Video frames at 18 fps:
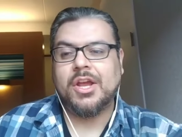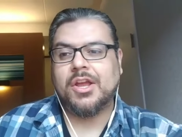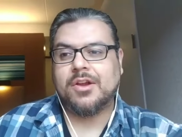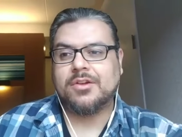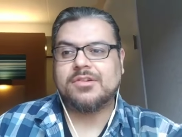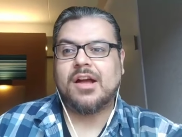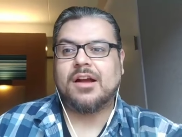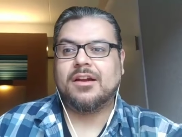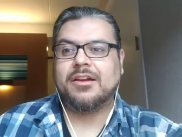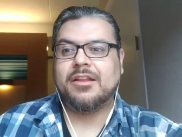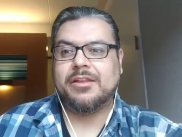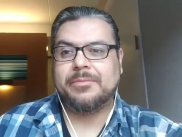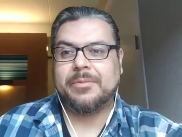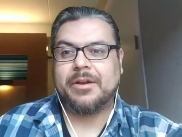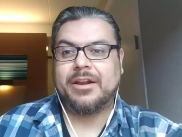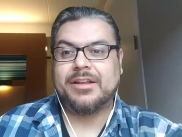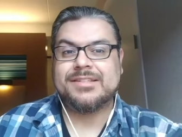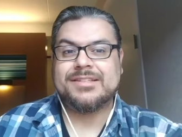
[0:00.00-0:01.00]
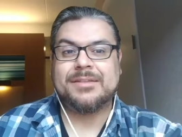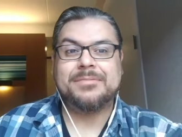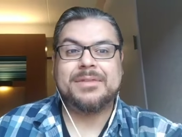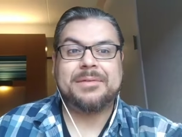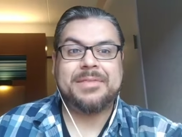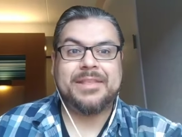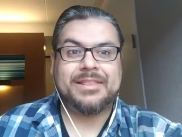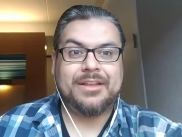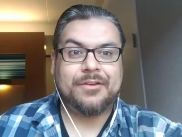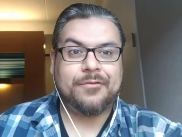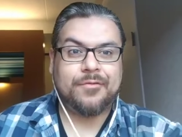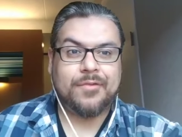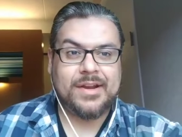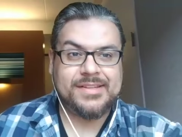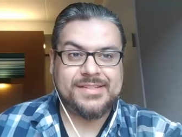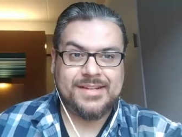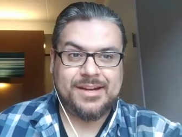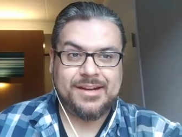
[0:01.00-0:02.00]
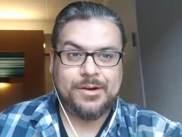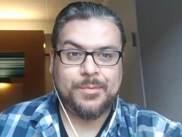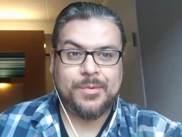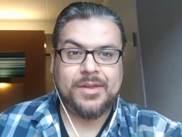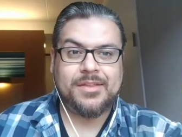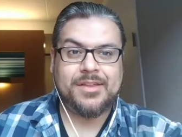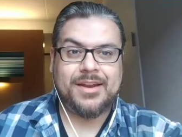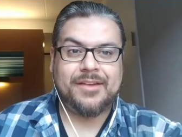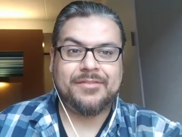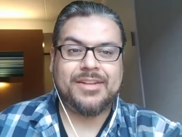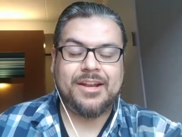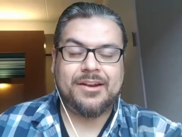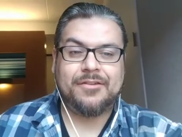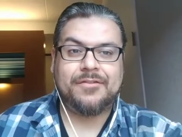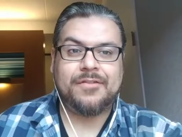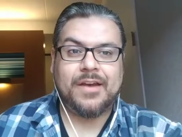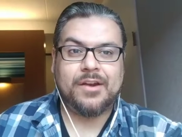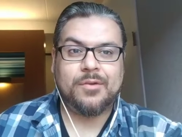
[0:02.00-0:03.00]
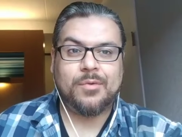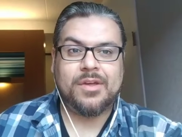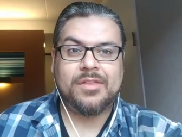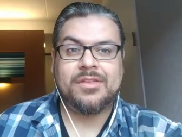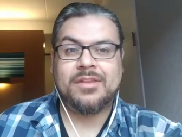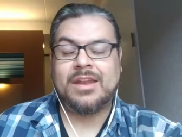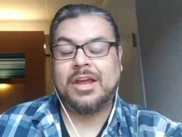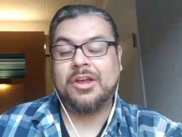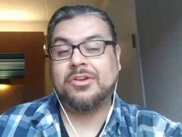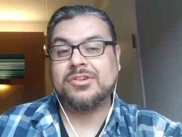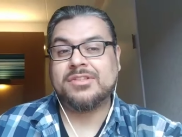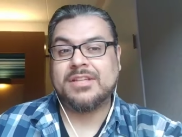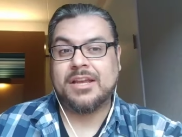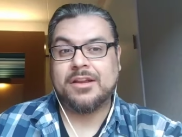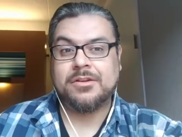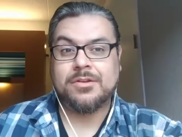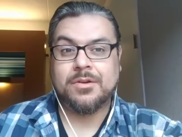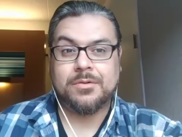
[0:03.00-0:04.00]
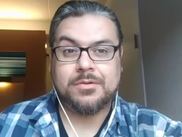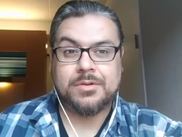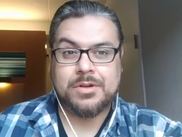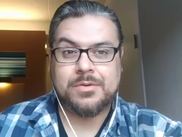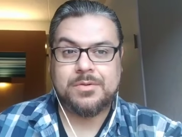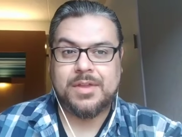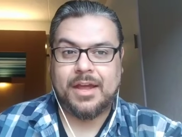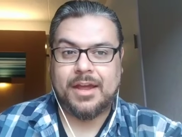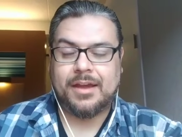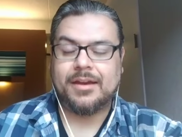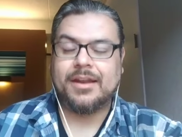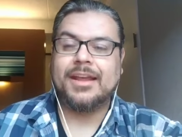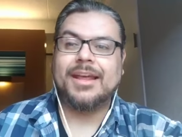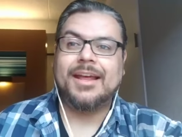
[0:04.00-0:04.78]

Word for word: You're talking to them about something that they've resonated with and identified with, and now you're saying don't do that.